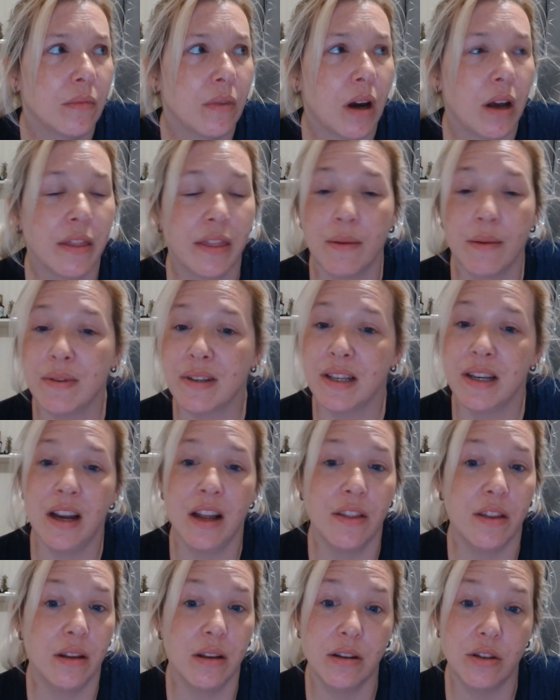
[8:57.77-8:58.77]
there was
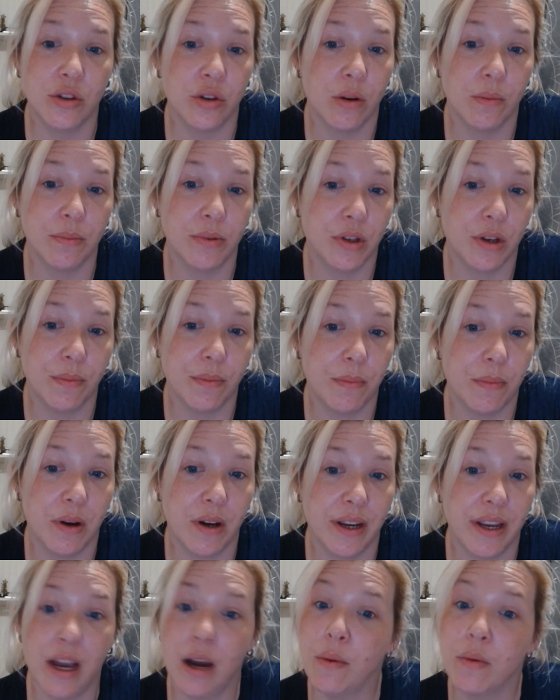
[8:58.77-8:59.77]
another top
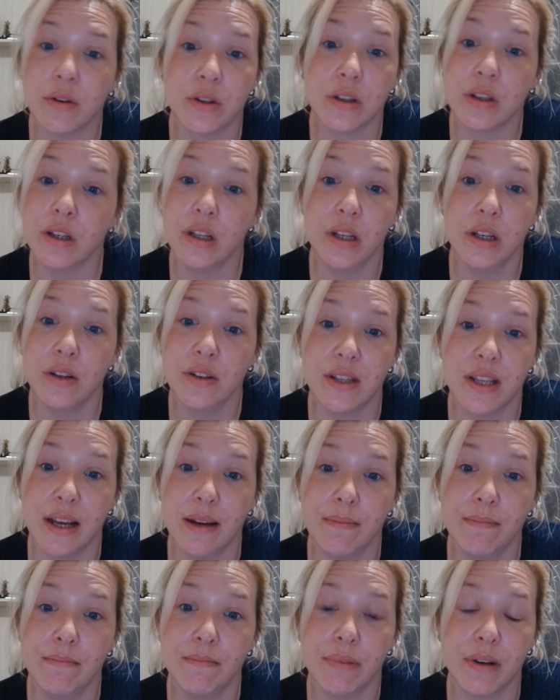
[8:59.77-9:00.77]
supermarket. I wasn't going to use
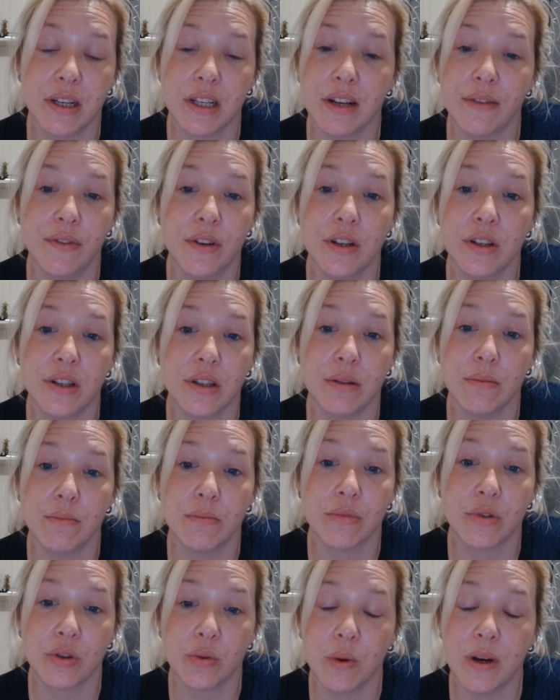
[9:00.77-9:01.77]
them because I've used
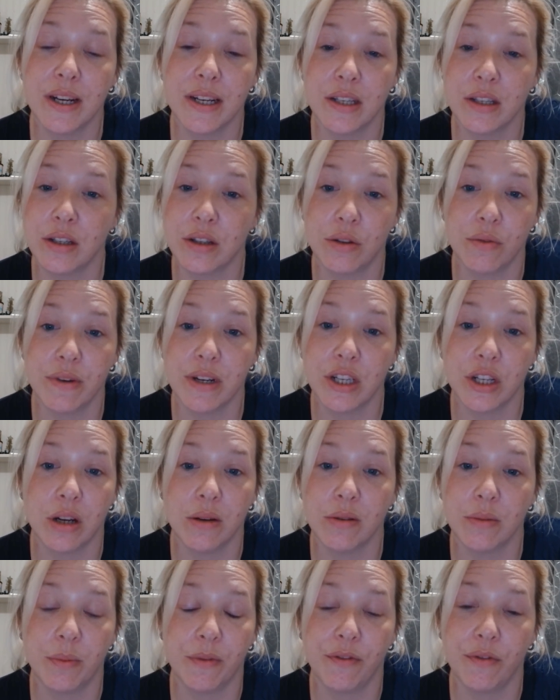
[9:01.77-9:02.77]
them 3
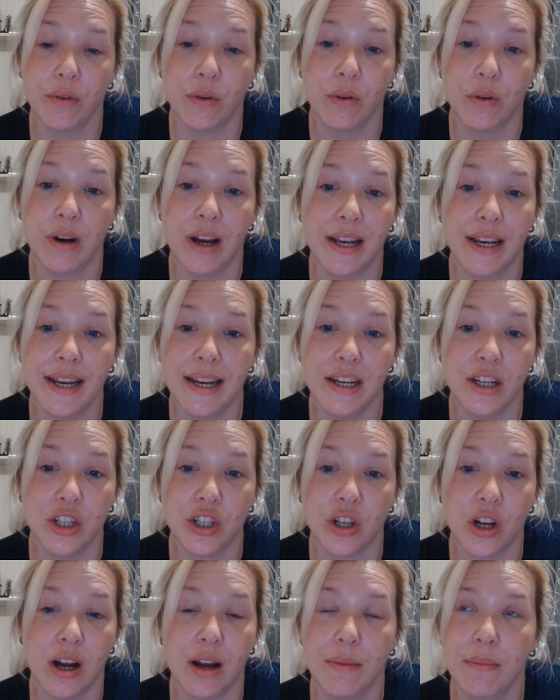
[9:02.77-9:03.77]
times before, and each
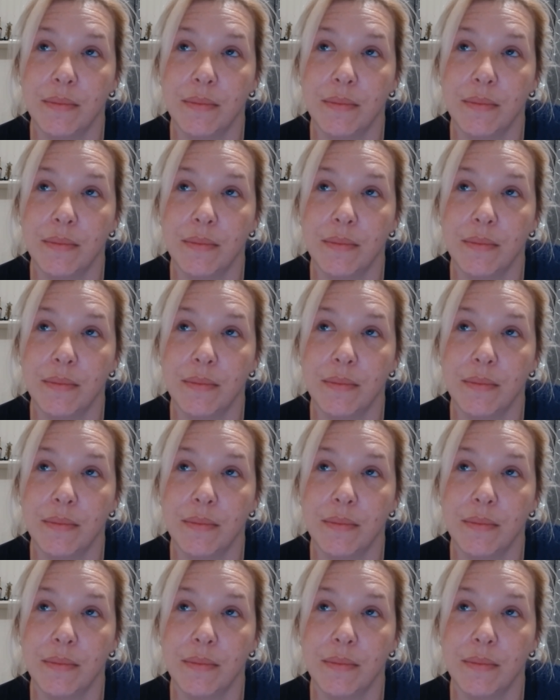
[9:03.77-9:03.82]
time